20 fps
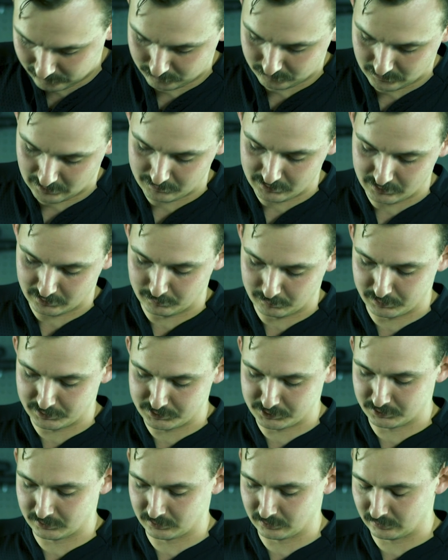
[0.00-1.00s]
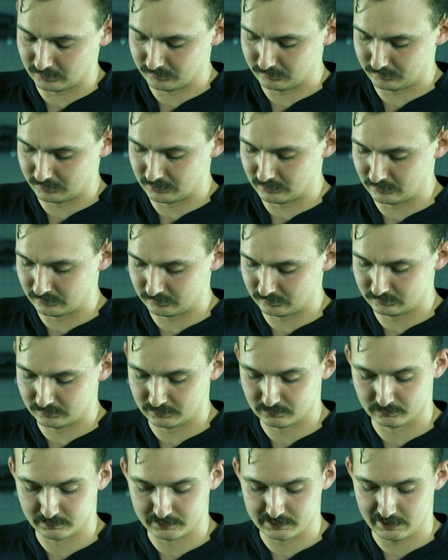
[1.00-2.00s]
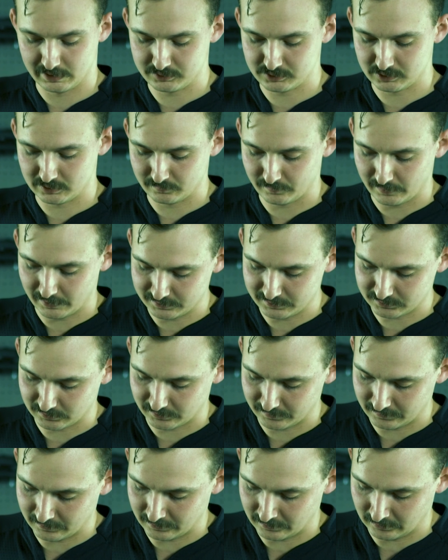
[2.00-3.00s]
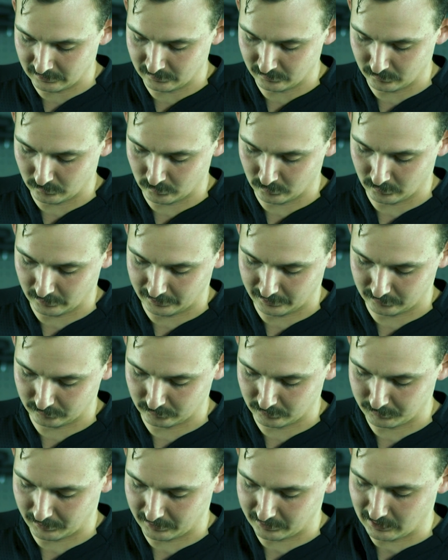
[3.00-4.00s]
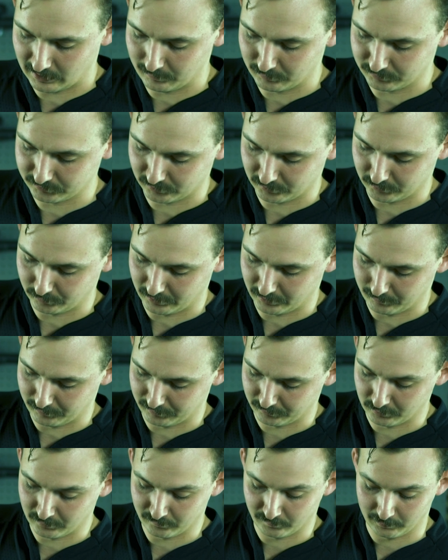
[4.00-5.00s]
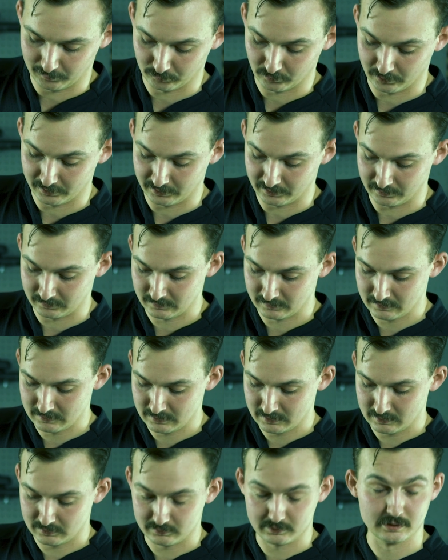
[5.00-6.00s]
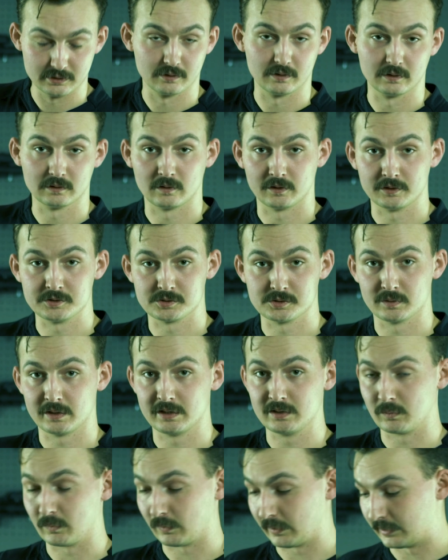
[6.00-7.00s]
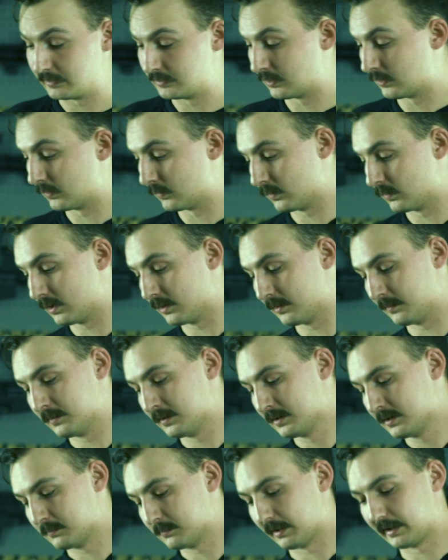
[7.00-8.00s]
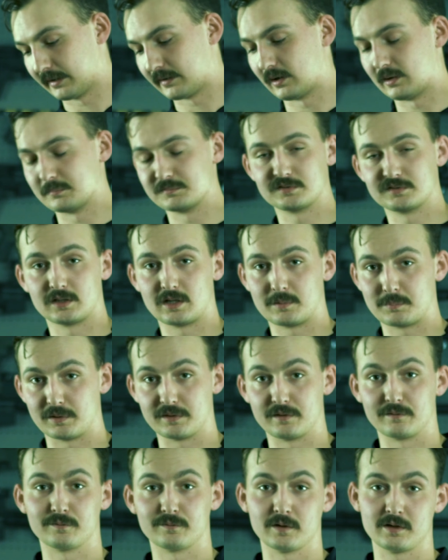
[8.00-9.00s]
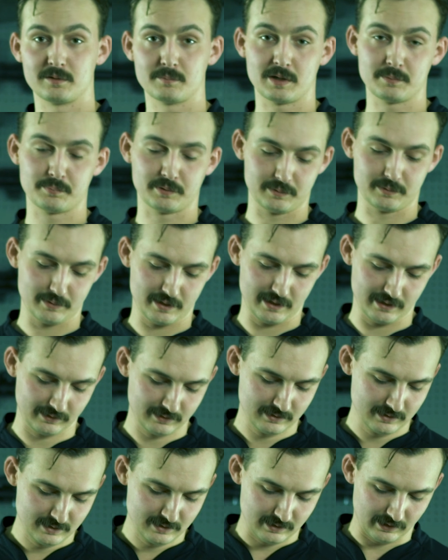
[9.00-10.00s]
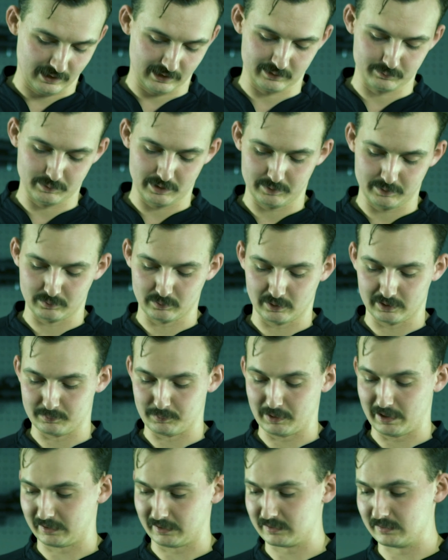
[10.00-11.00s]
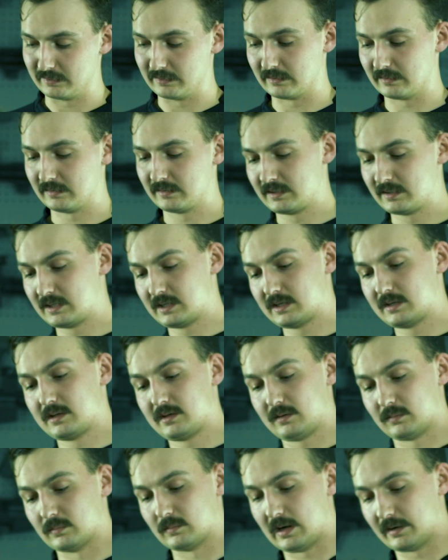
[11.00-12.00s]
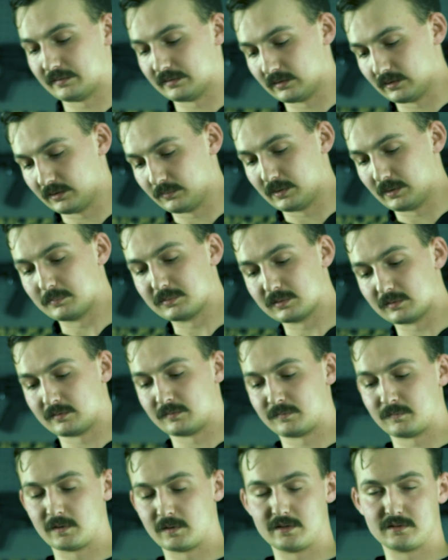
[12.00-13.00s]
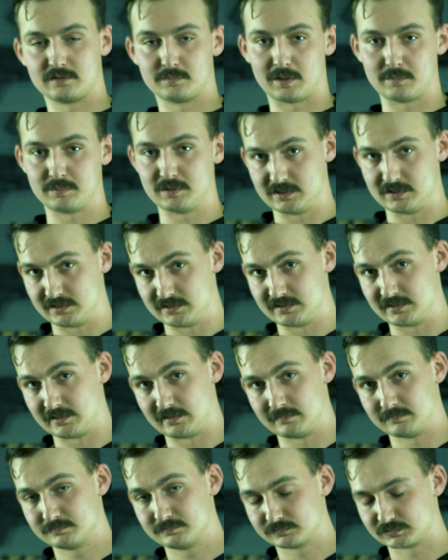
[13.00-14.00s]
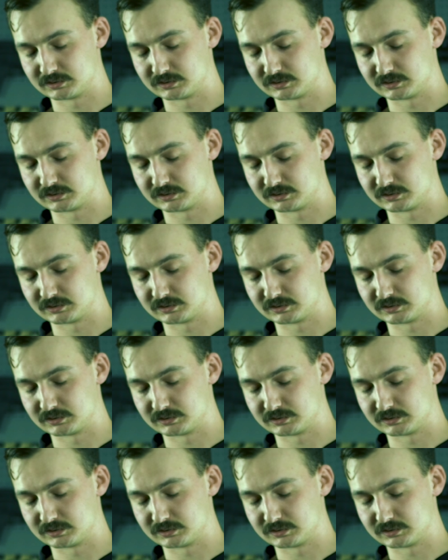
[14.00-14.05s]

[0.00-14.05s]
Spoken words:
Maybe you can put your, you know, little retention device on there, or I can run my cables all the way up through if I'm running, you know, a larger radio, or I don't want my comm set up on the front of my plate bag. I can maybe run it back here, route it all the way up to the front to my PTT.